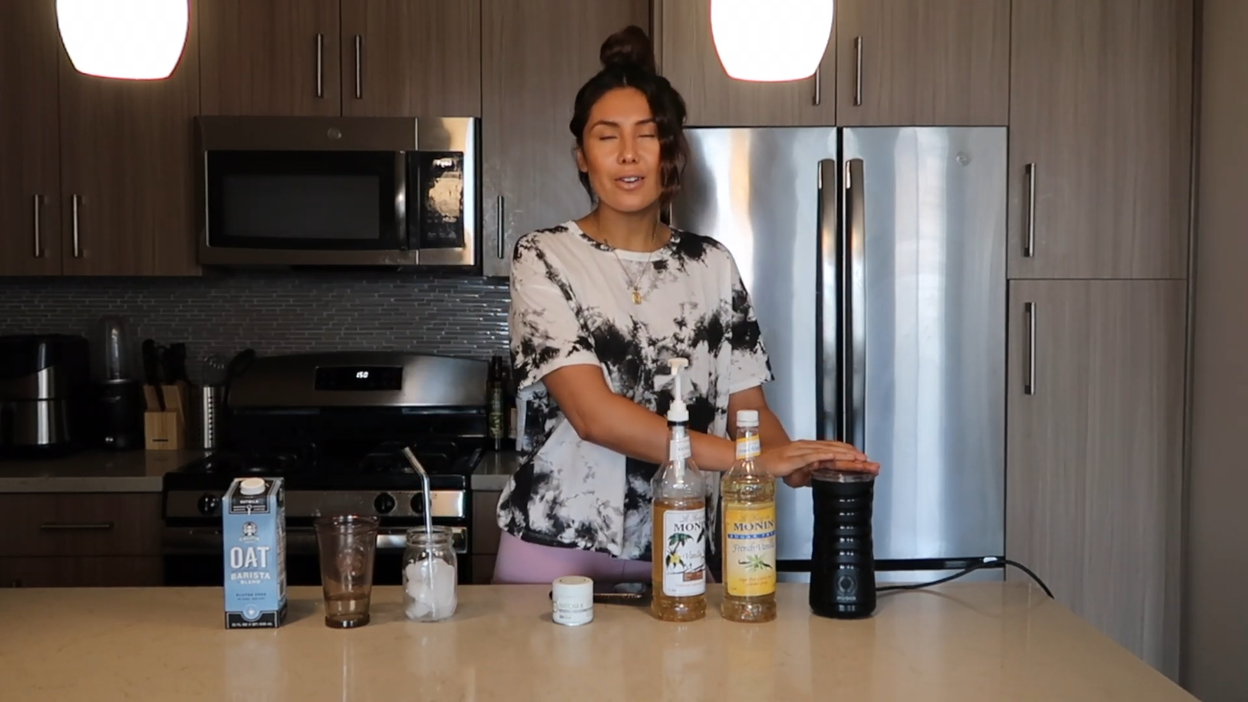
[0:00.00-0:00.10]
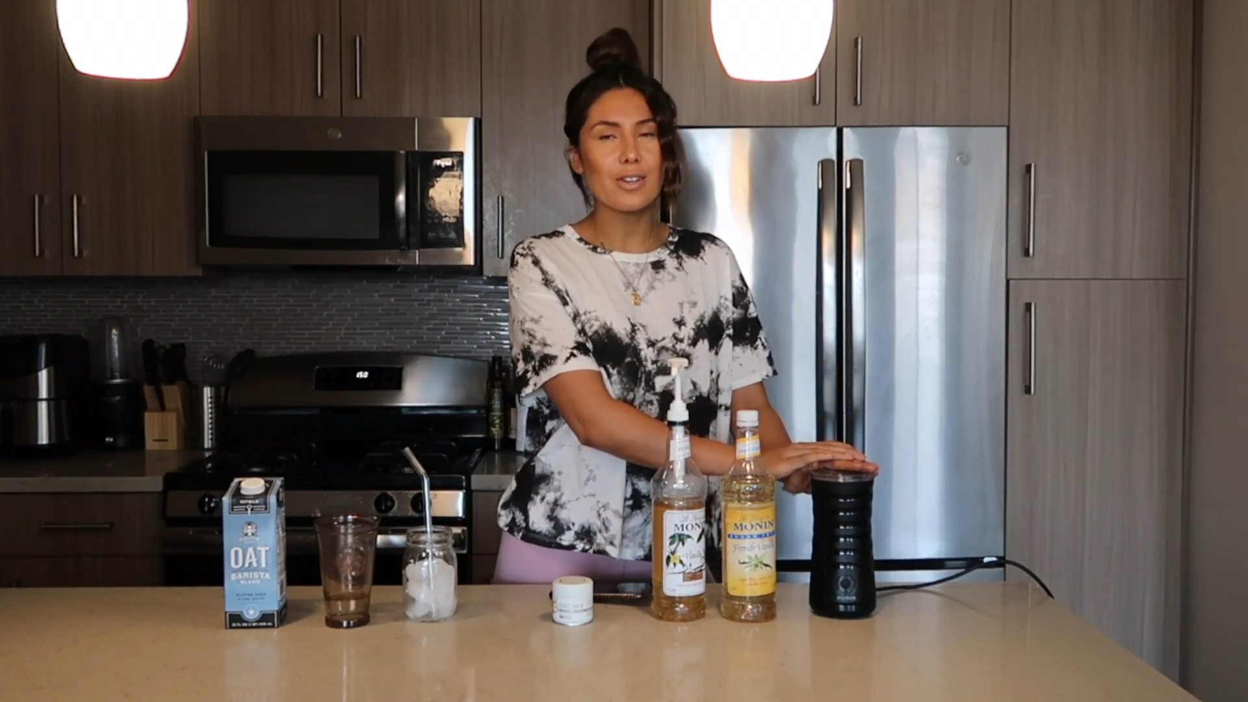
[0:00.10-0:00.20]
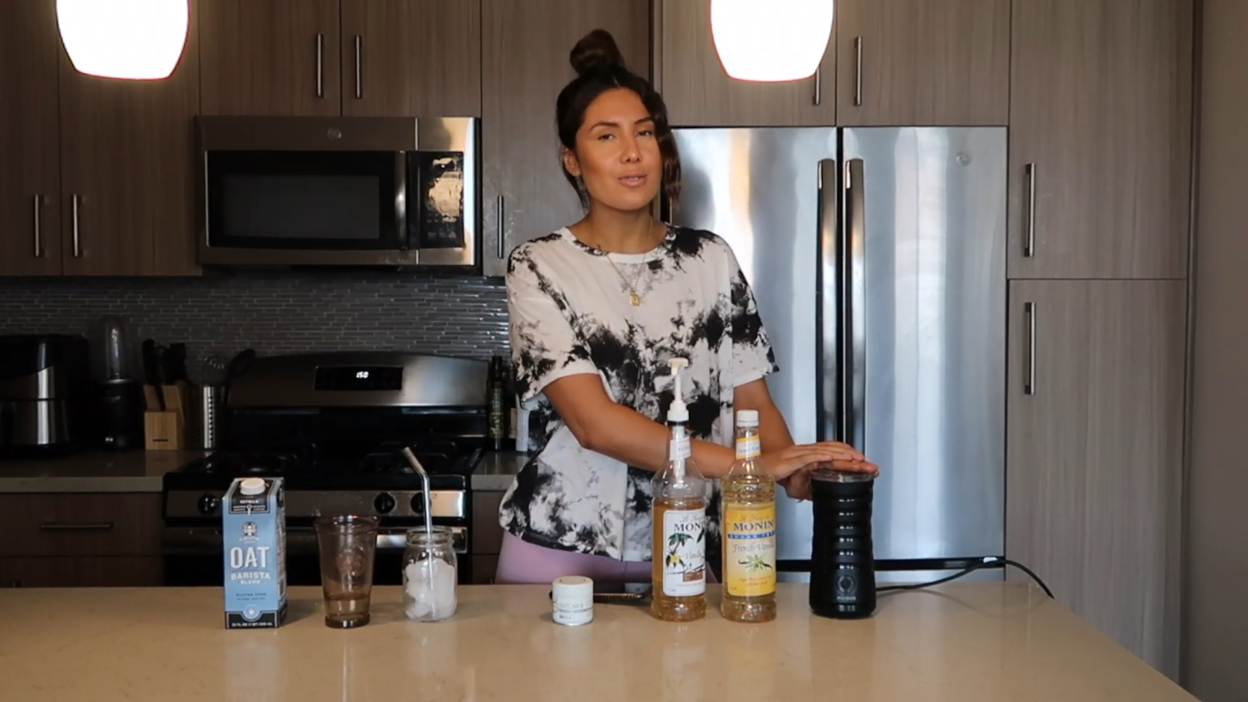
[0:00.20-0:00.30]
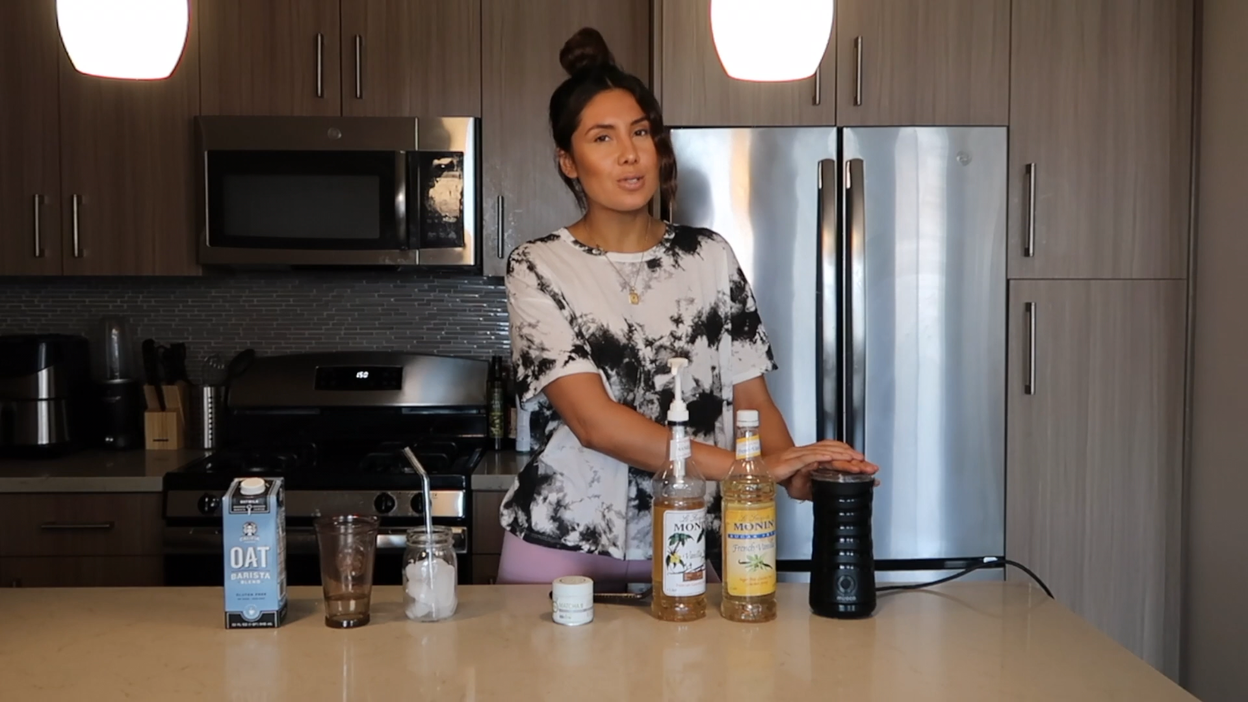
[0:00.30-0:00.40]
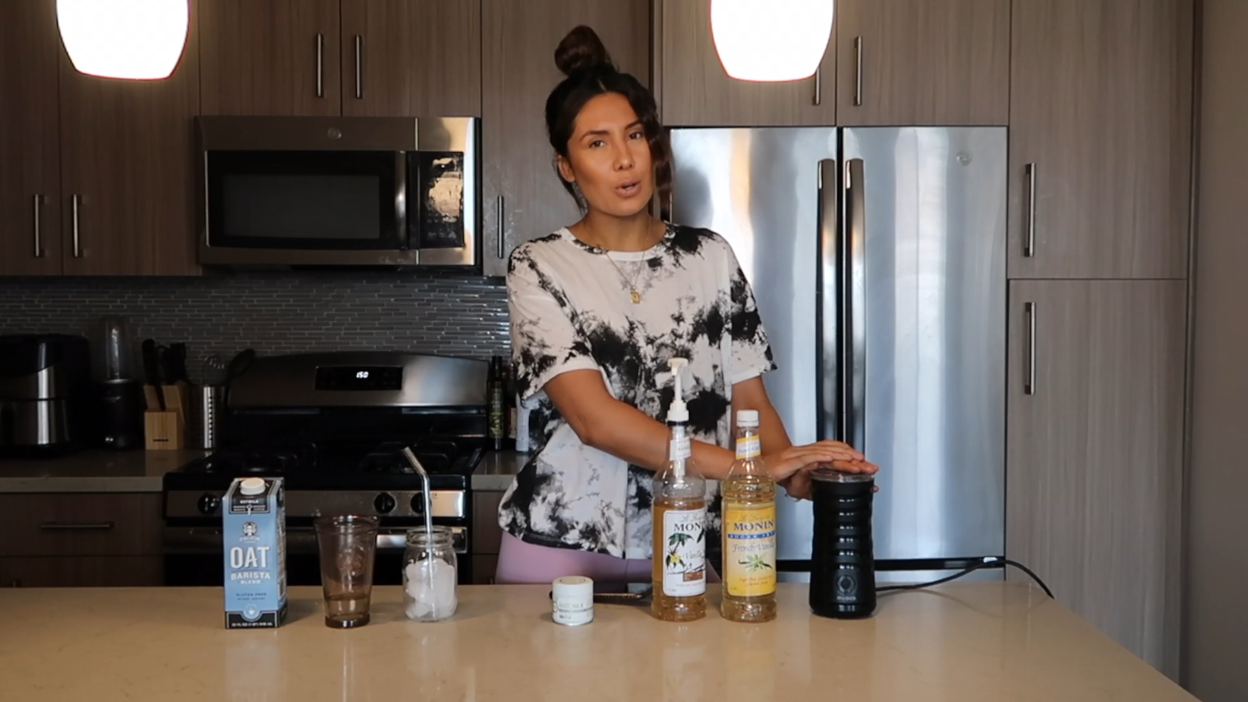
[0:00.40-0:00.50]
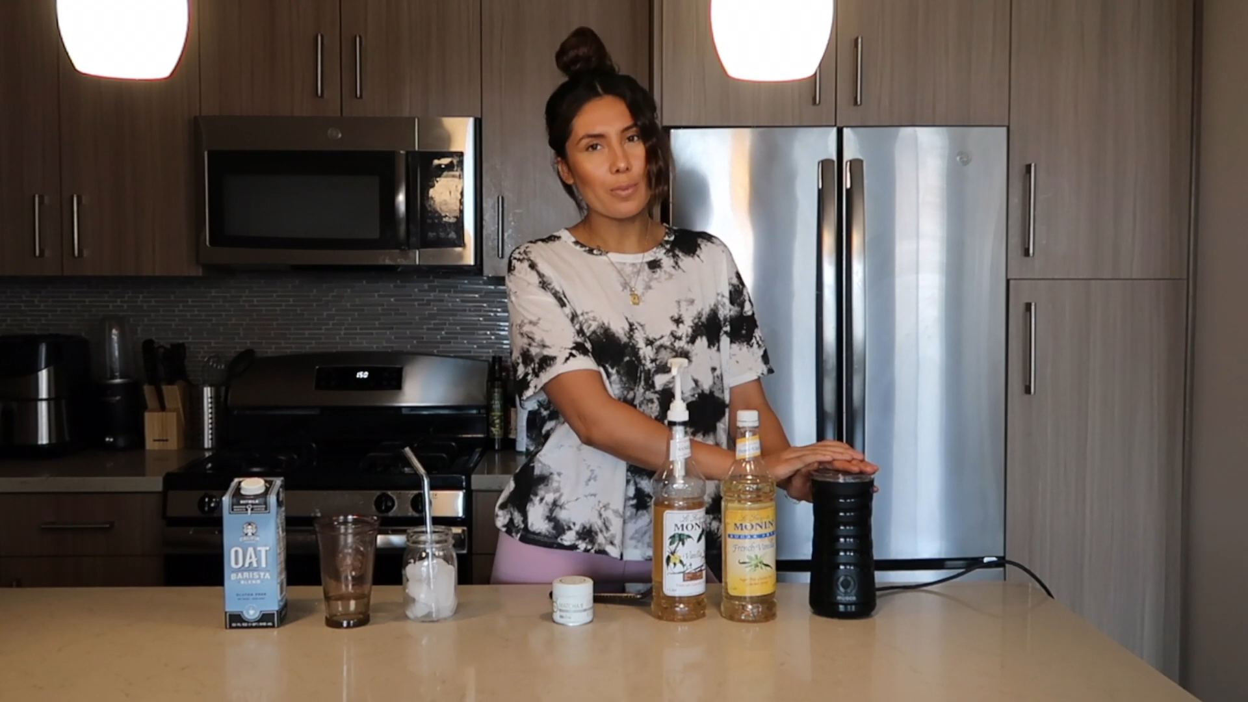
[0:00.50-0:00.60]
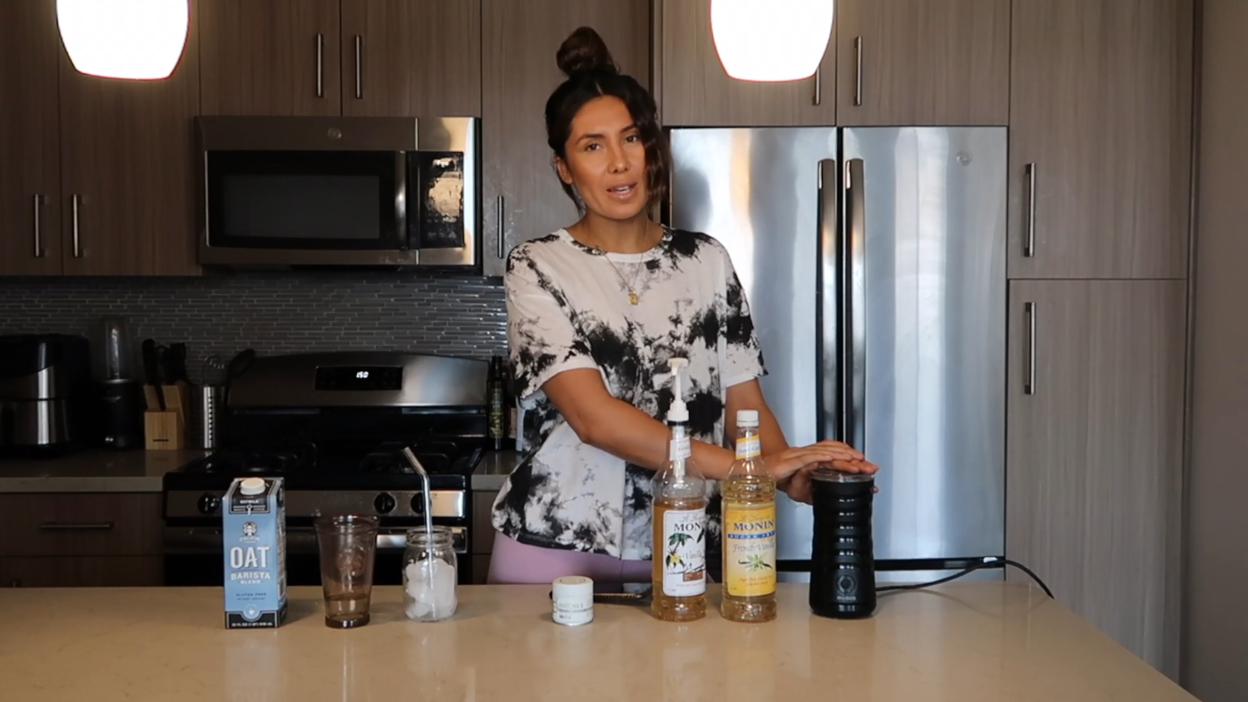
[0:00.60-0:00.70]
and you don't